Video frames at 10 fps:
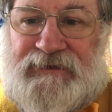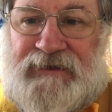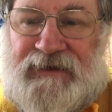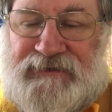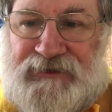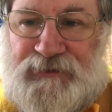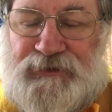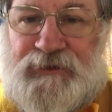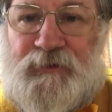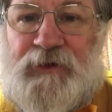
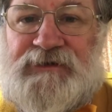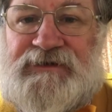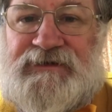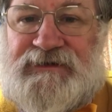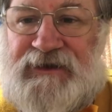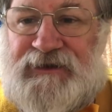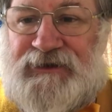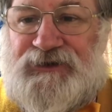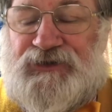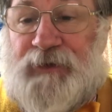execution was
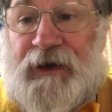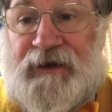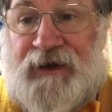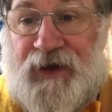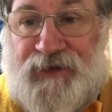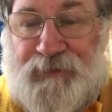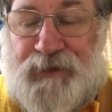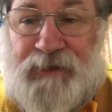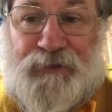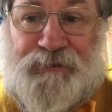staged by other
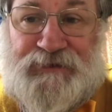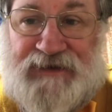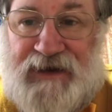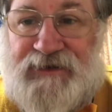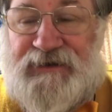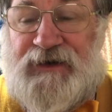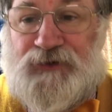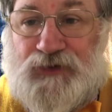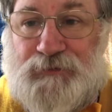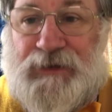people
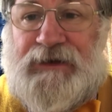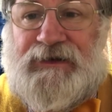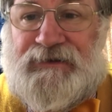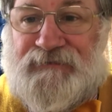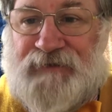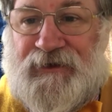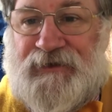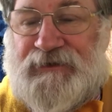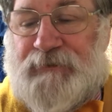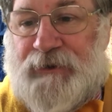pretending to be the
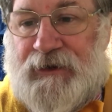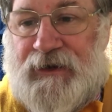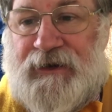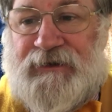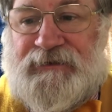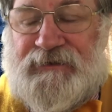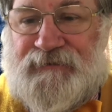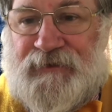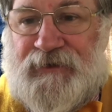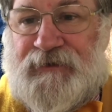Wagner Brigade, and the
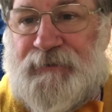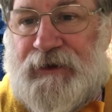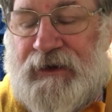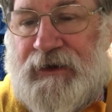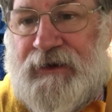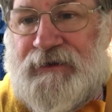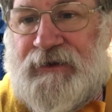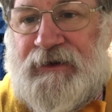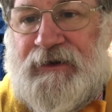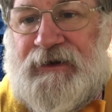Wagner Brigade
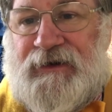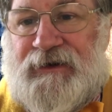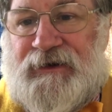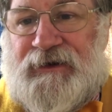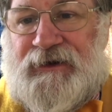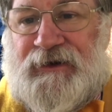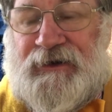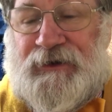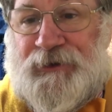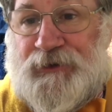are
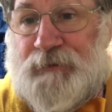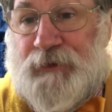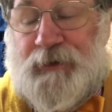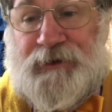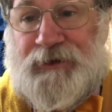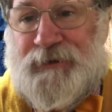honourable. Well, no,